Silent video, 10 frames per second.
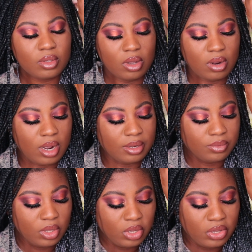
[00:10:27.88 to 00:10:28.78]
Alright,
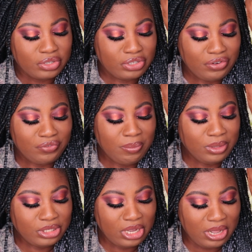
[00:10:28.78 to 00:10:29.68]
so from
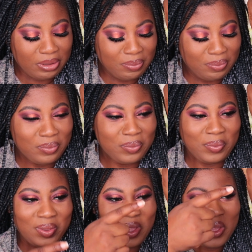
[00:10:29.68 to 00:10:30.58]
the top,
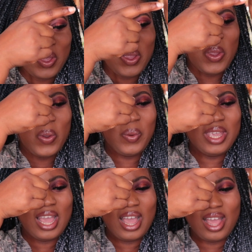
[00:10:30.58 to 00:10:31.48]

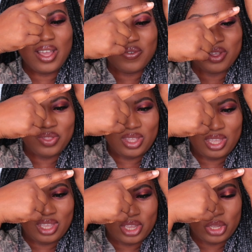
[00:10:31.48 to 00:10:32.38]
we have
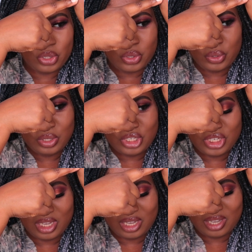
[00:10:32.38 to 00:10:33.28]
the
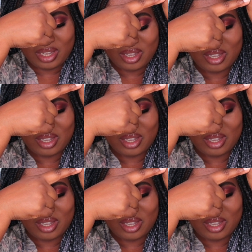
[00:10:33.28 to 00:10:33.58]
Gucci,